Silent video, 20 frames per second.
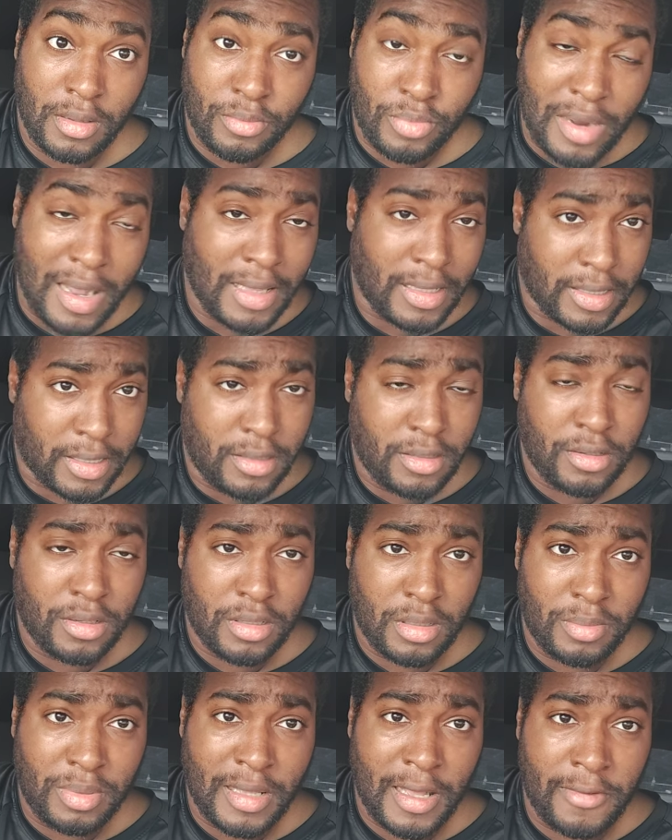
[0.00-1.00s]
probably
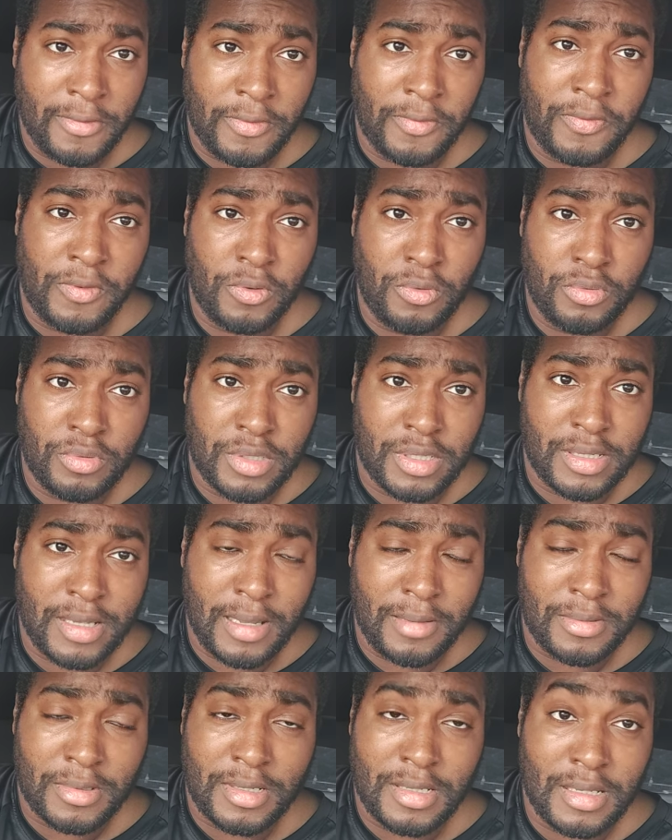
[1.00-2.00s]
could apply for food
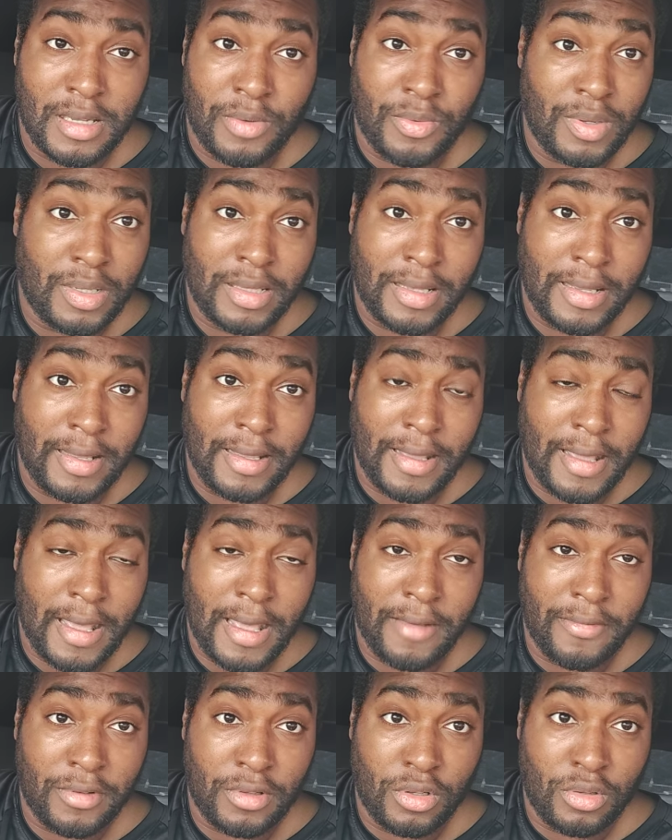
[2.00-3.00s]
stamps because I really ain't
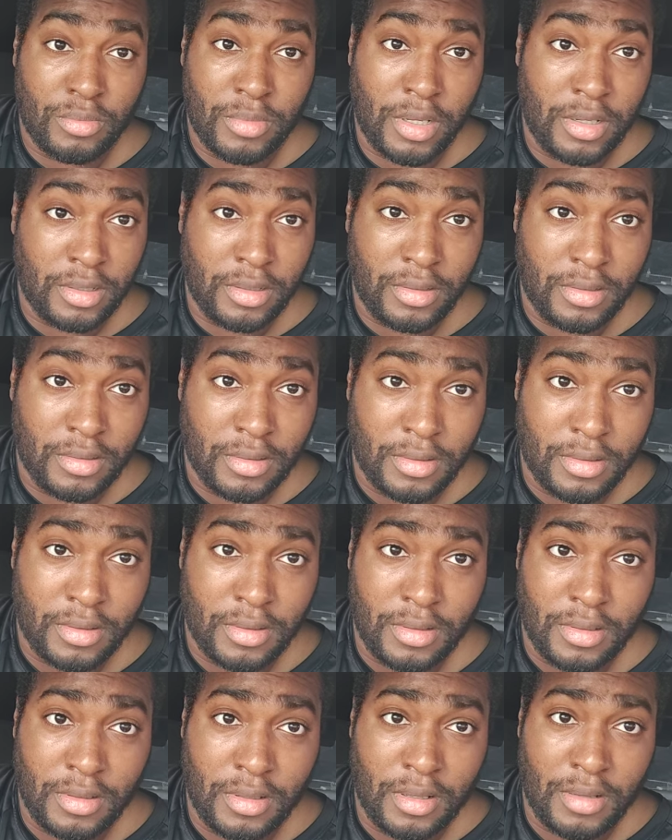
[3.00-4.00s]
having no money.
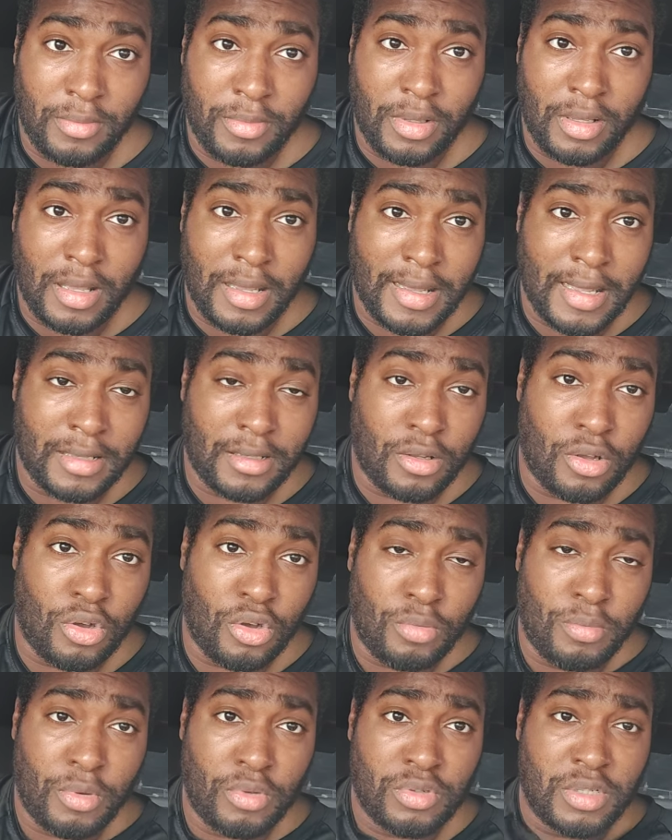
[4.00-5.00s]
I mean, I got the
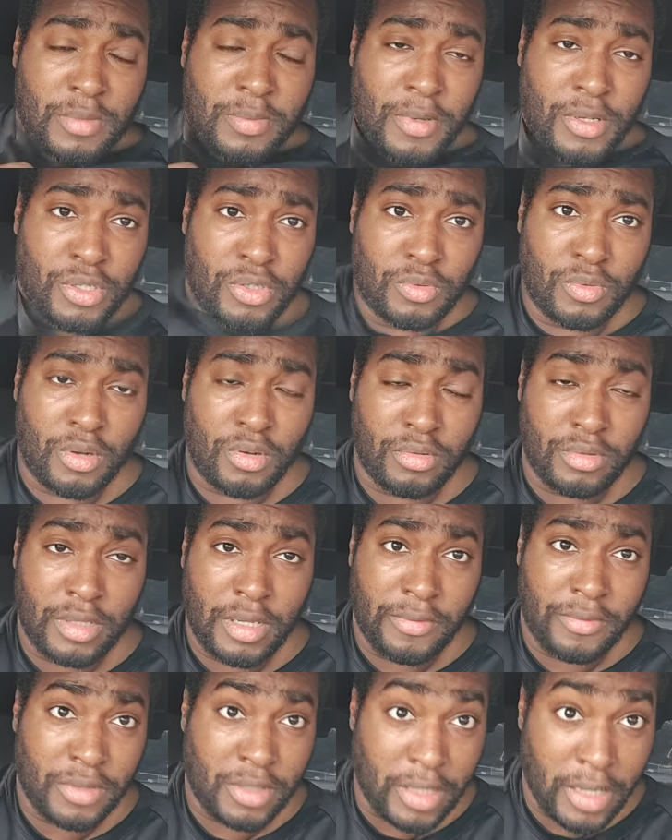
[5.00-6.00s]
hobo special on
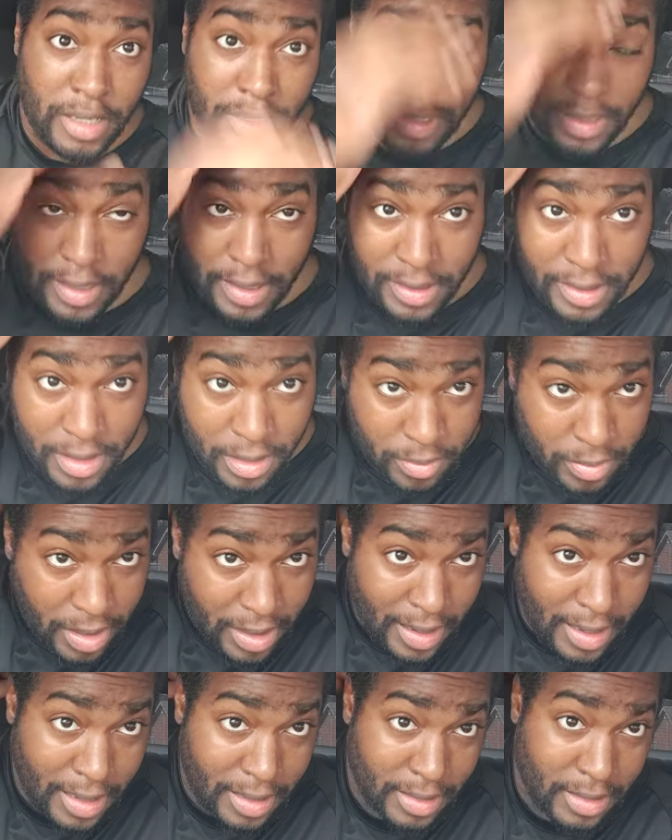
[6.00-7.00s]
every day. Can't get my
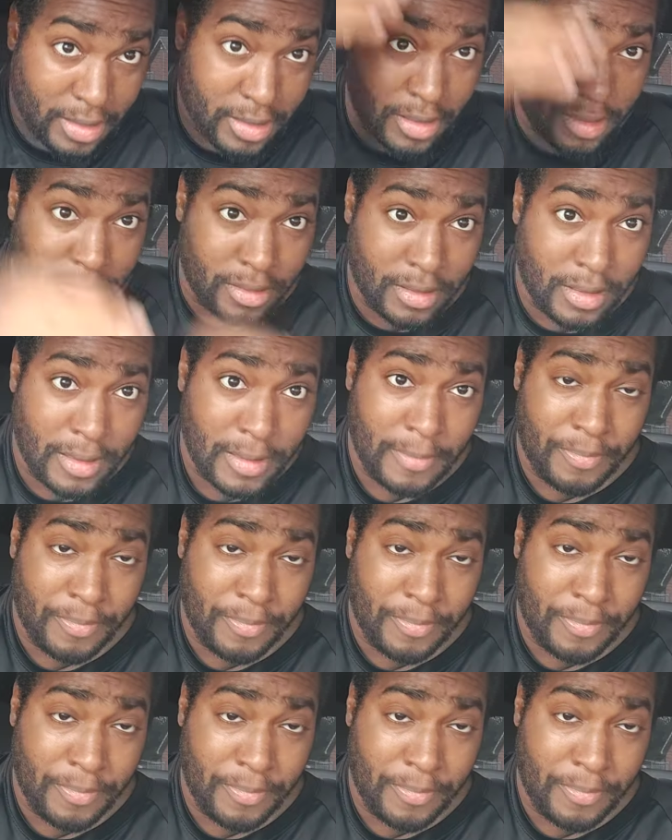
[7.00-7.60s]
hair cut.